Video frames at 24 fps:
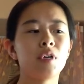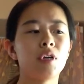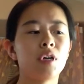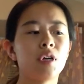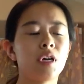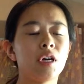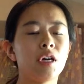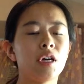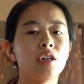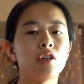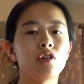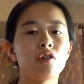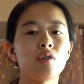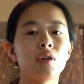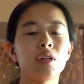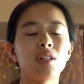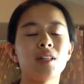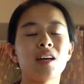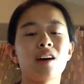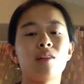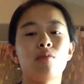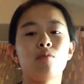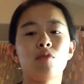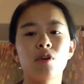And during
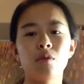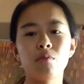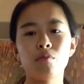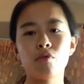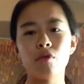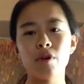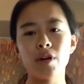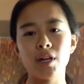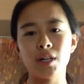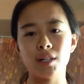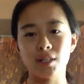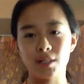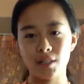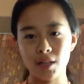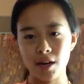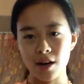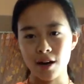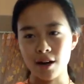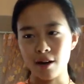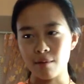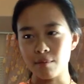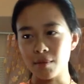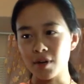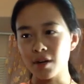that one point in
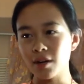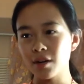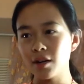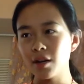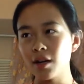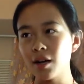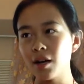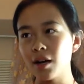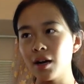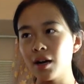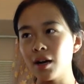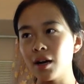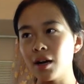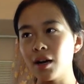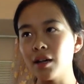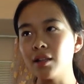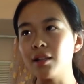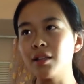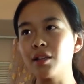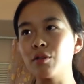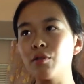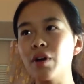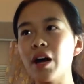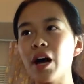time, I
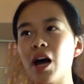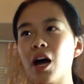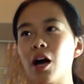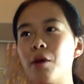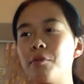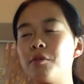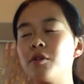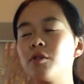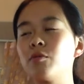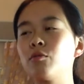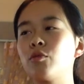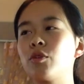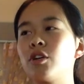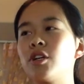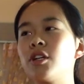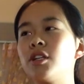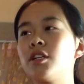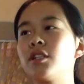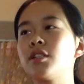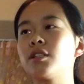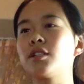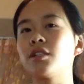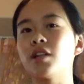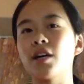think what happened
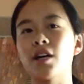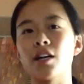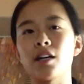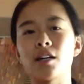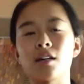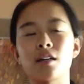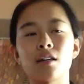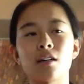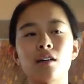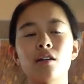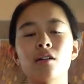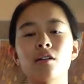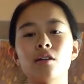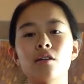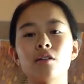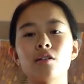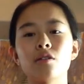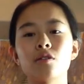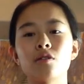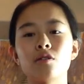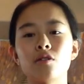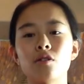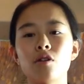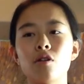was
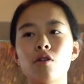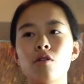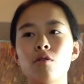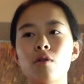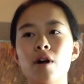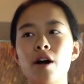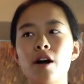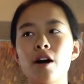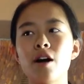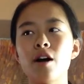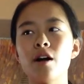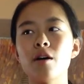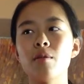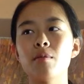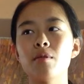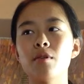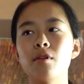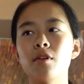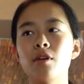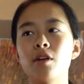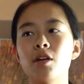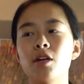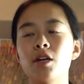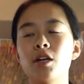Sohrab
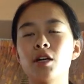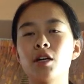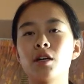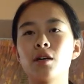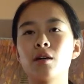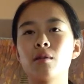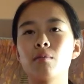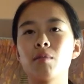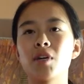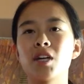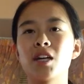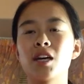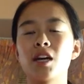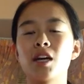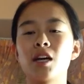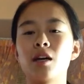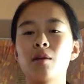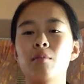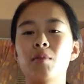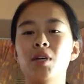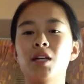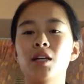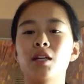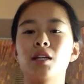
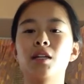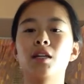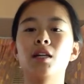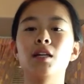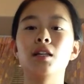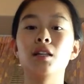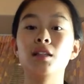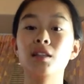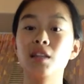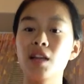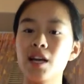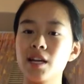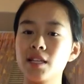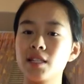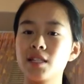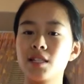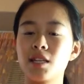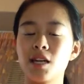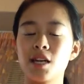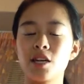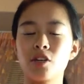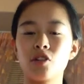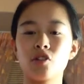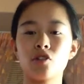became in less
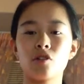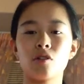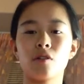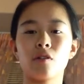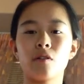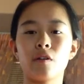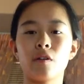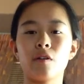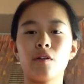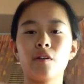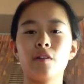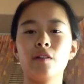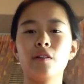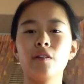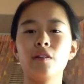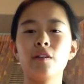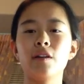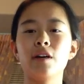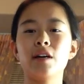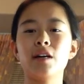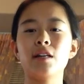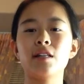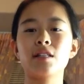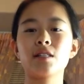danger,
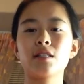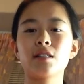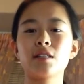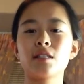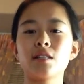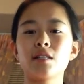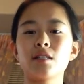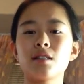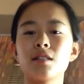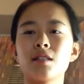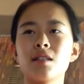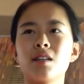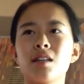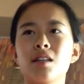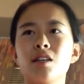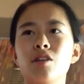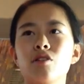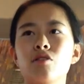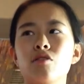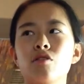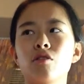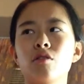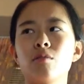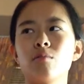less
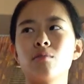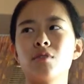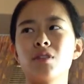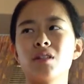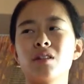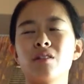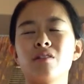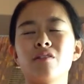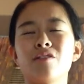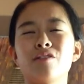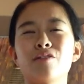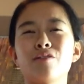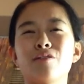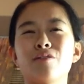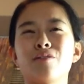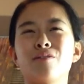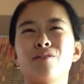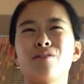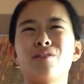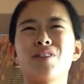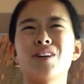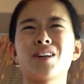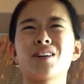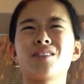in terms of
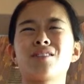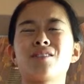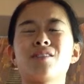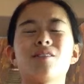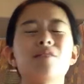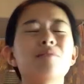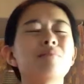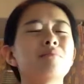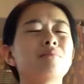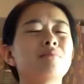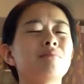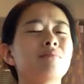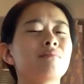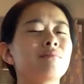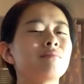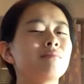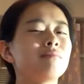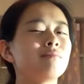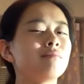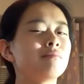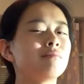victim.